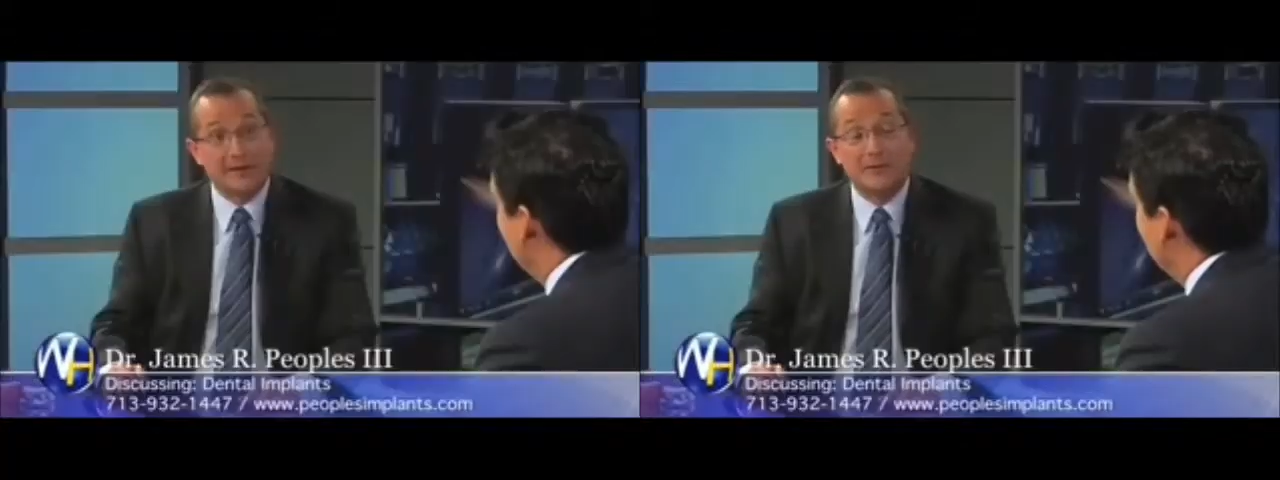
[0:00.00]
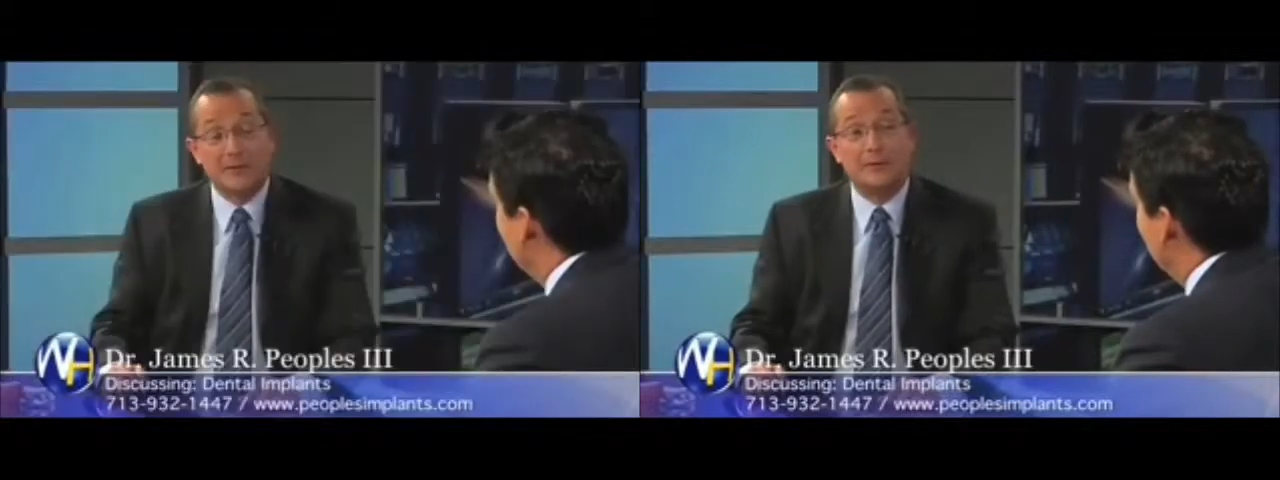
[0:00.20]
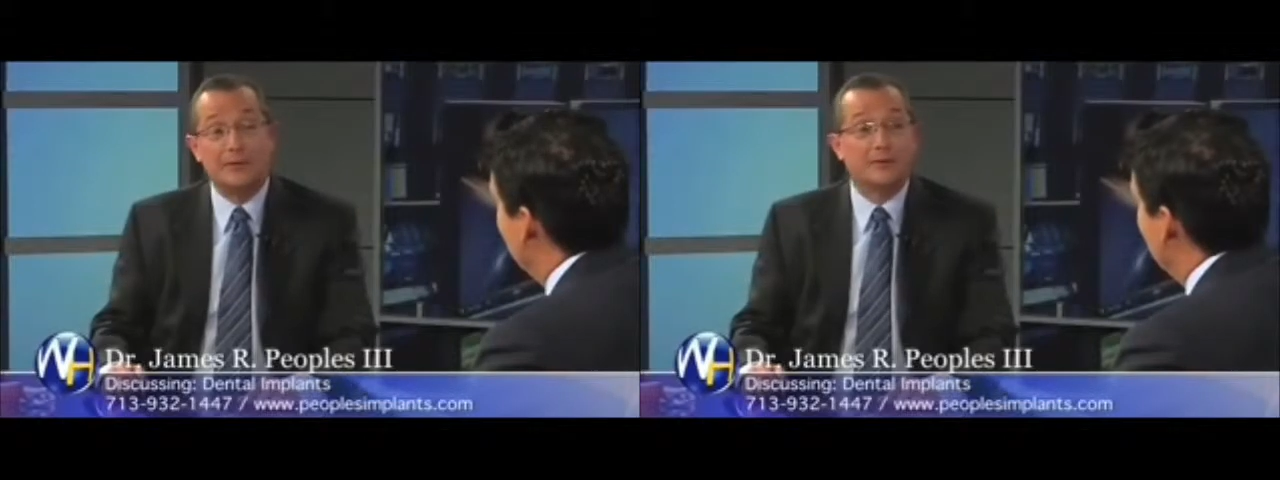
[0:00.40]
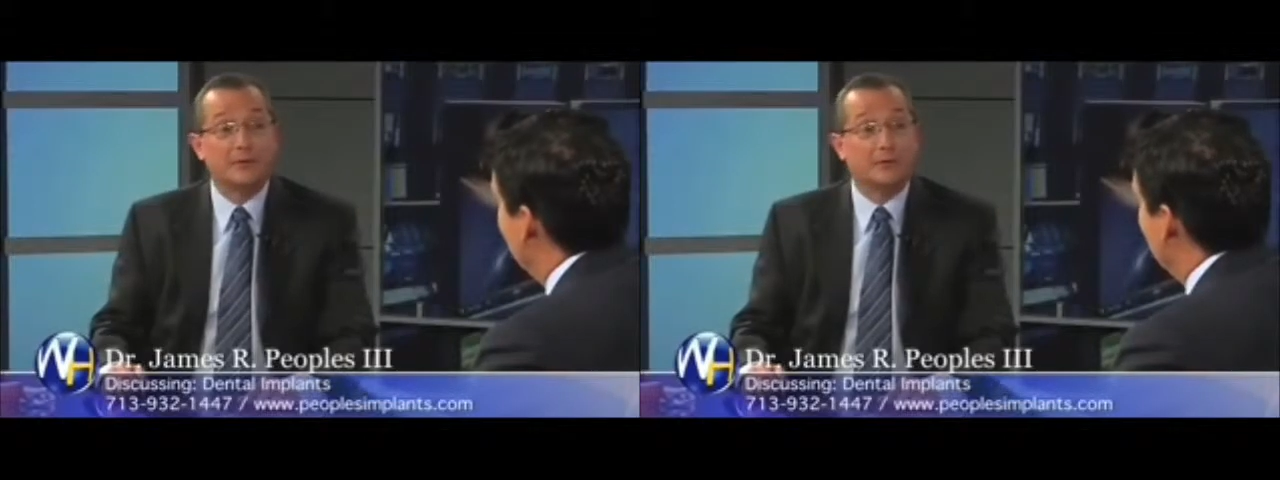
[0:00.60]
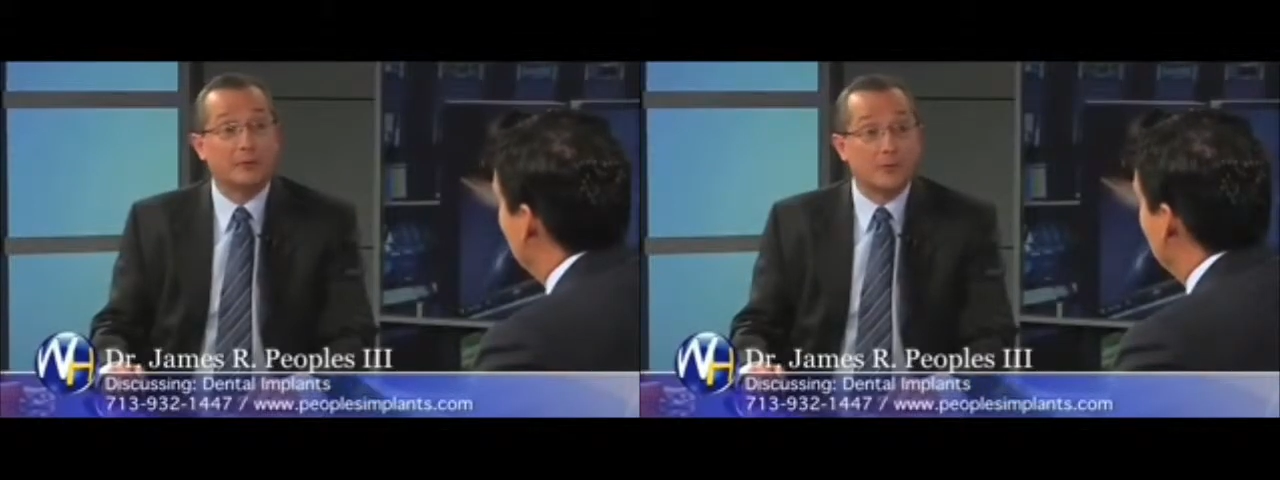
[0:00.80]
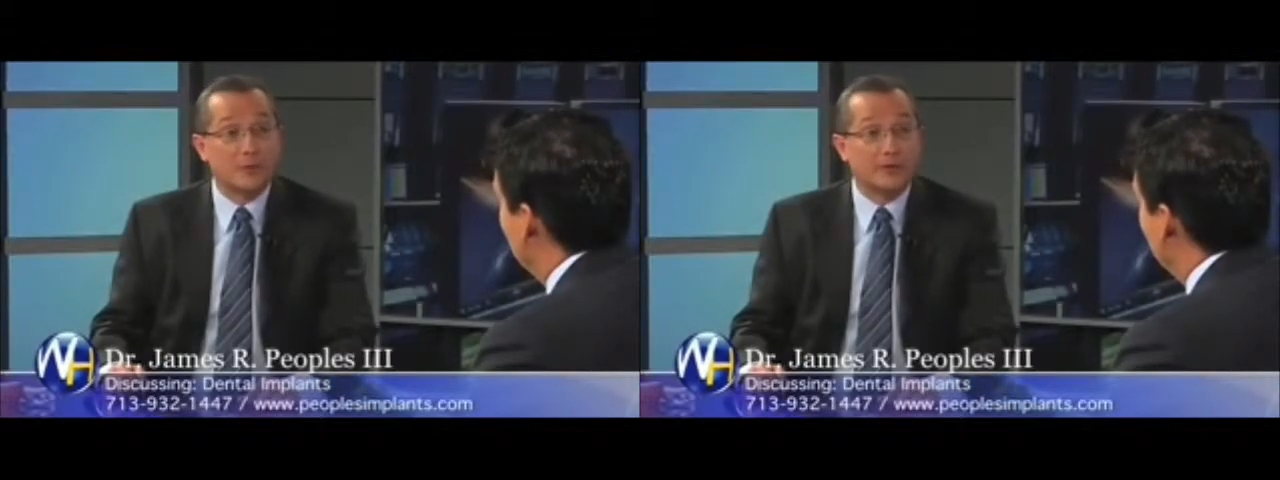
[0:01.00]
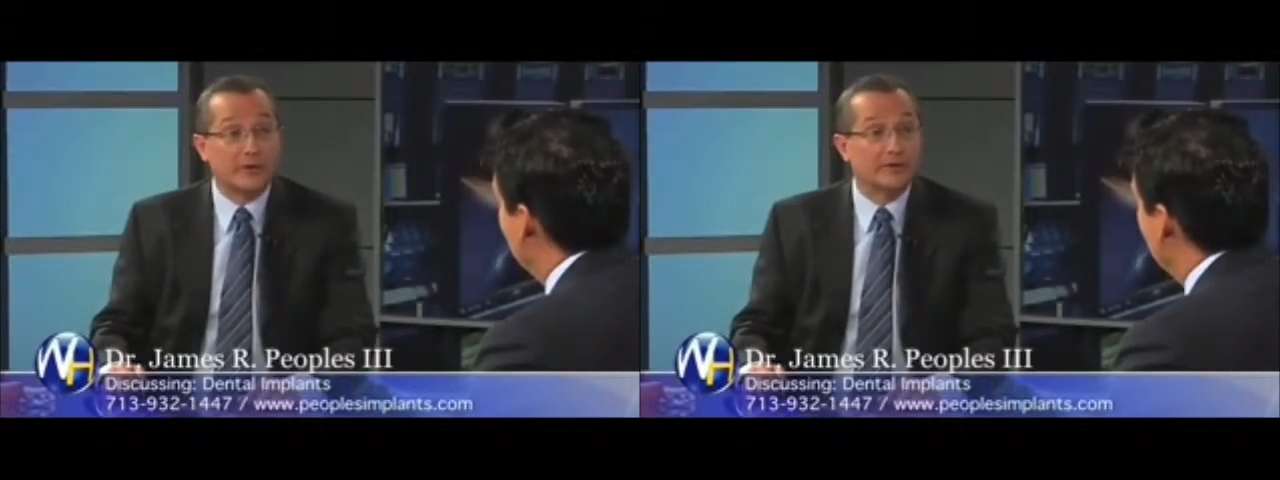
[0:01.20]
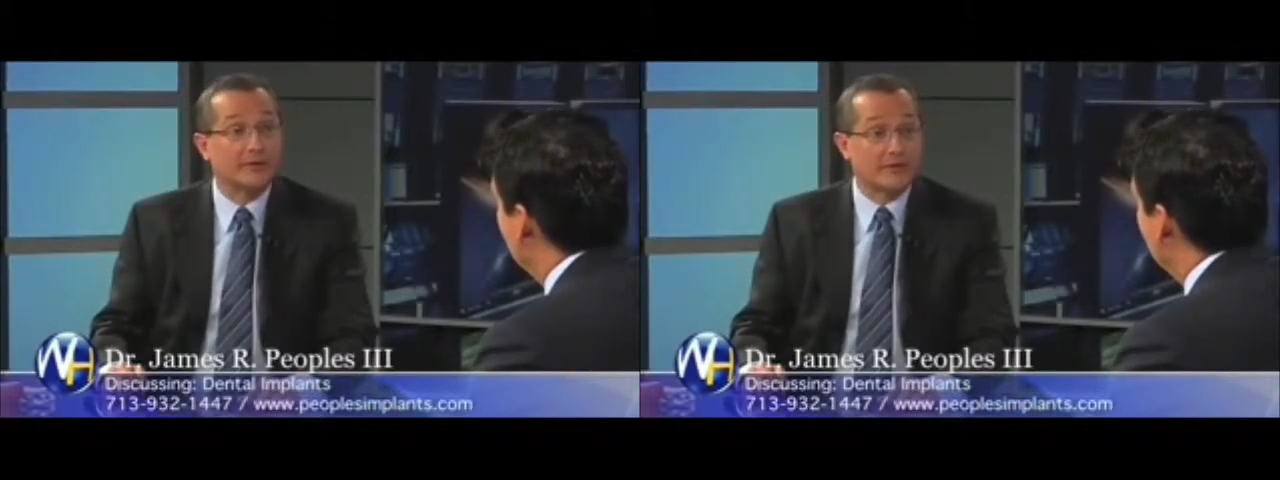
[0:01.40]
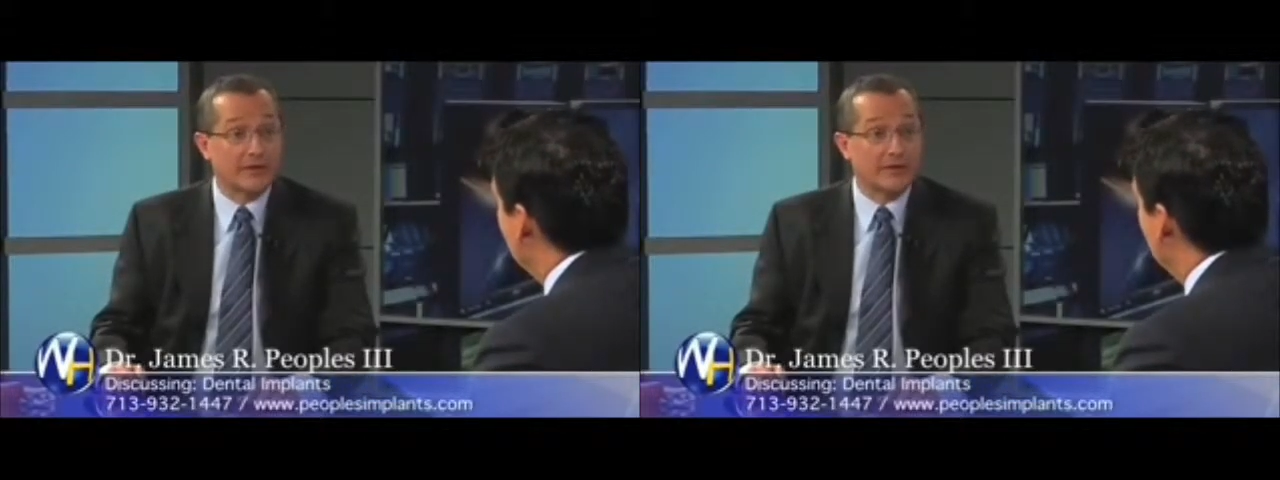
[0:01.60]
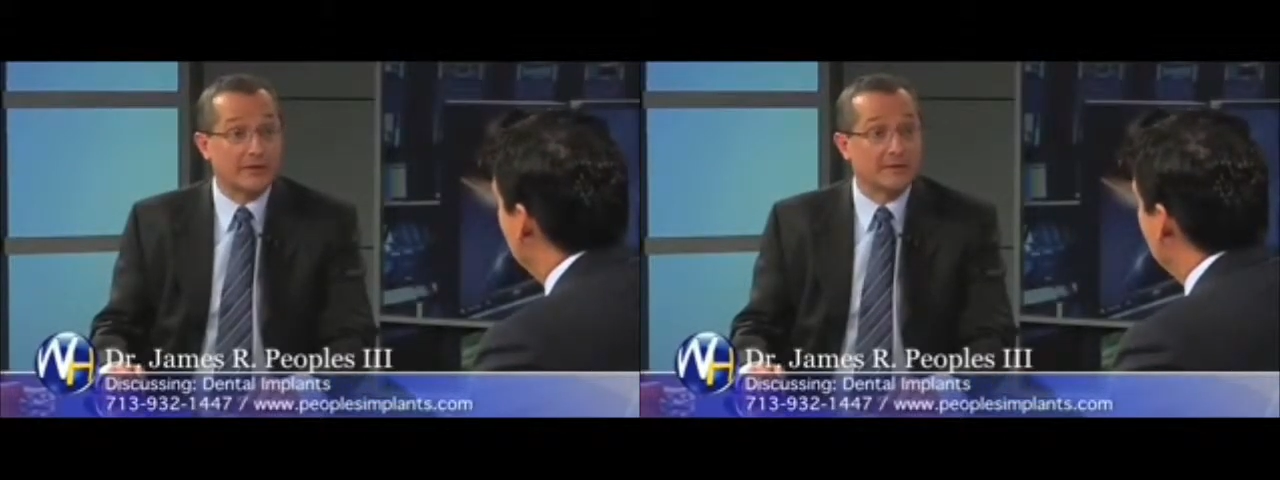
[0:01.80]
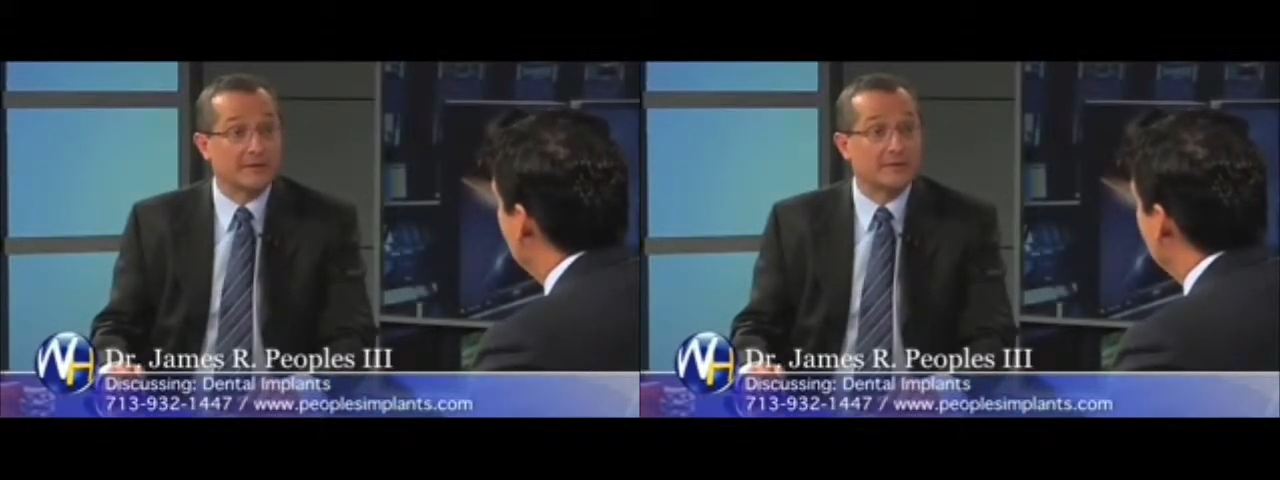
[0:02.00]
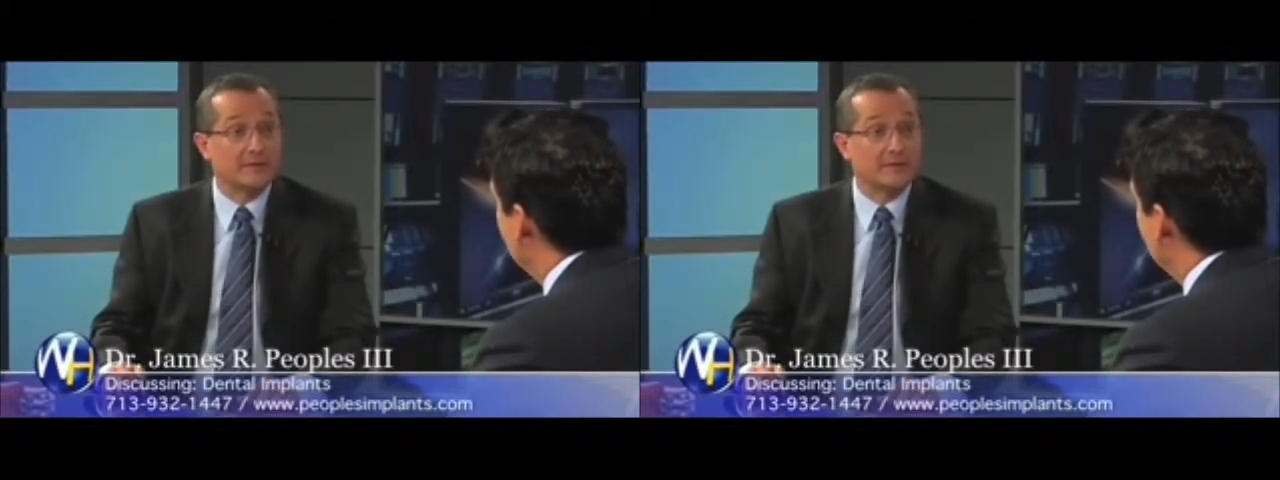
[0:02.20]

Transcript: ended up doing was removing his teeth.